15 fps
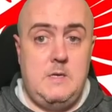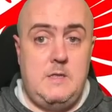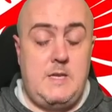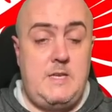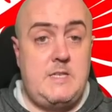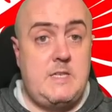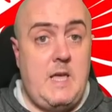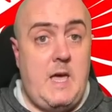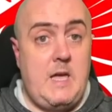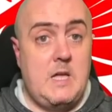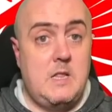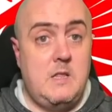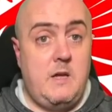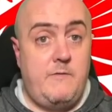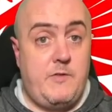the
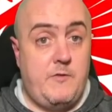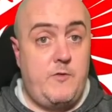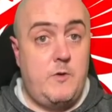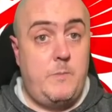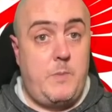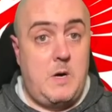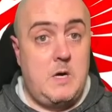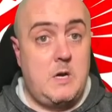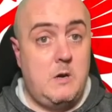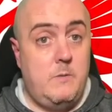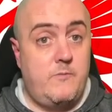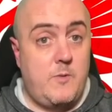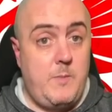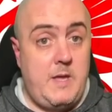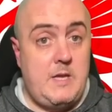sale of the football
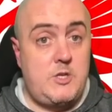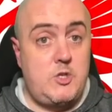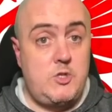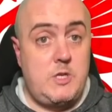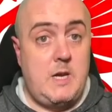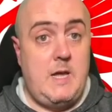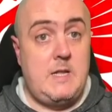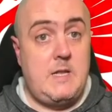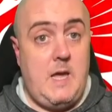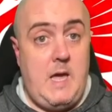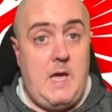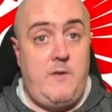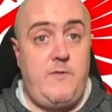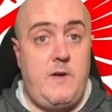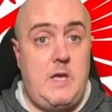club from Hicks and Gillette to
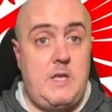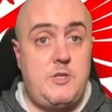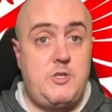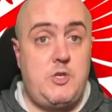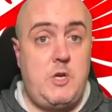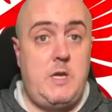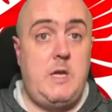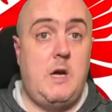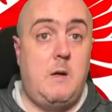FSG,